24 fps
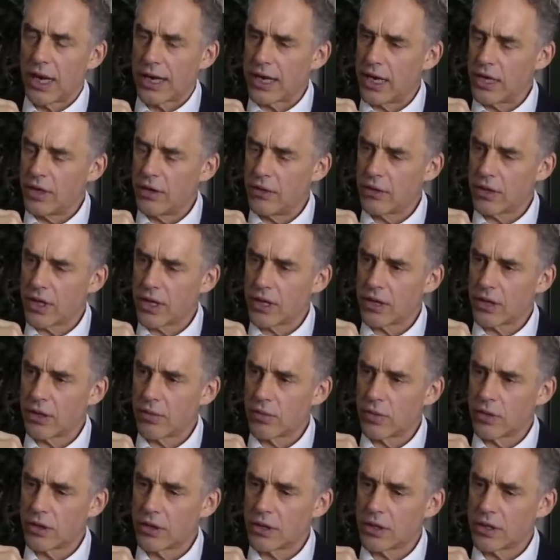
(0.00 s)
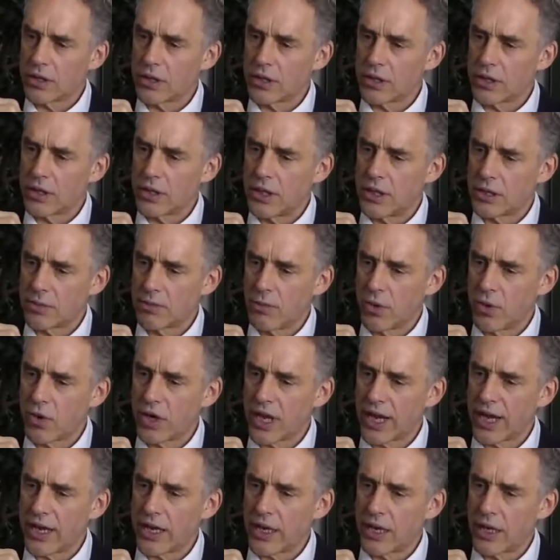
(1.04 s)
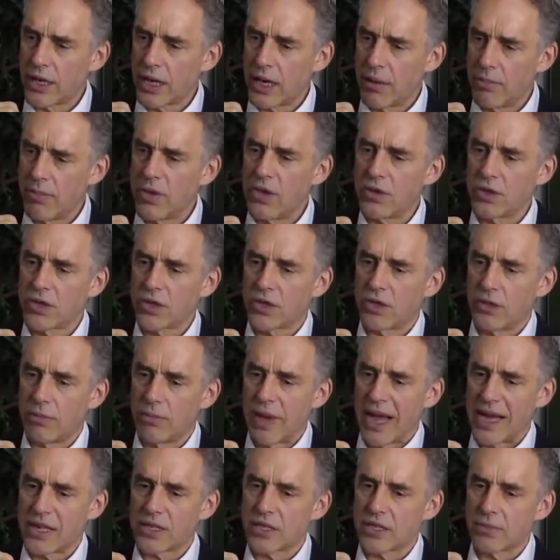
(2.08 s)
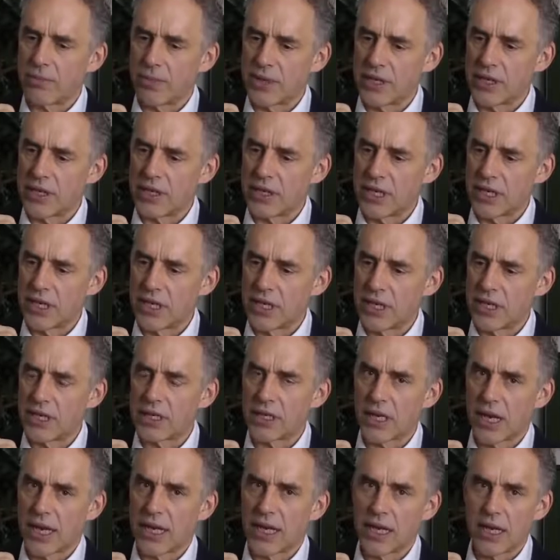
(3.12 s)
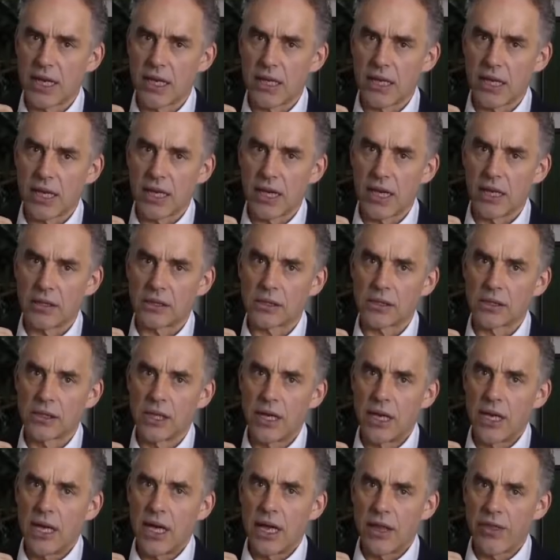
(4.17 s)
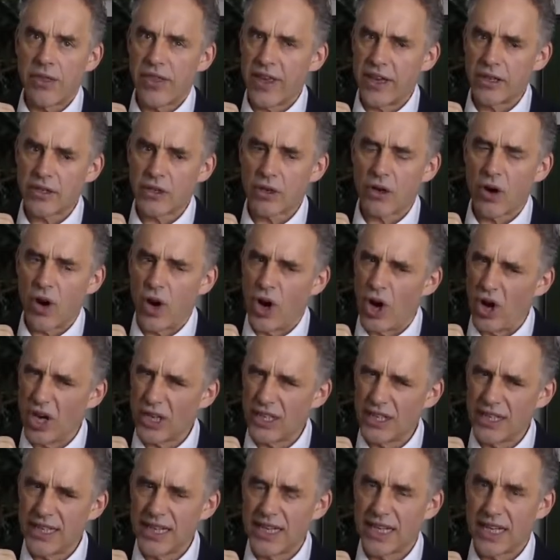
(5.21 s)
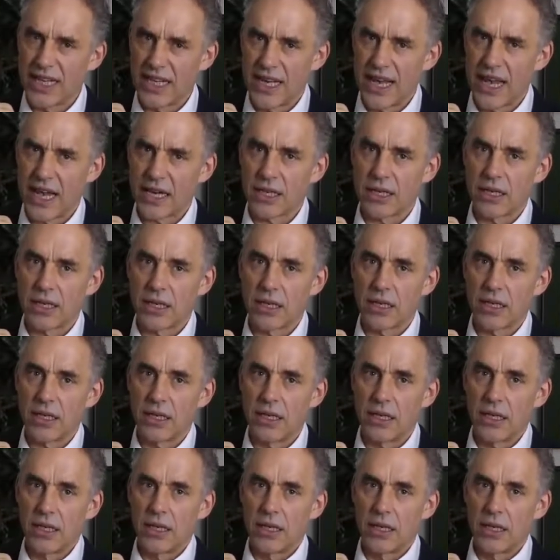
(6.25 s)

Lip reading: Like, I do think the world is more like a musical masterpiece than it is like anything else. And things are oddly connected.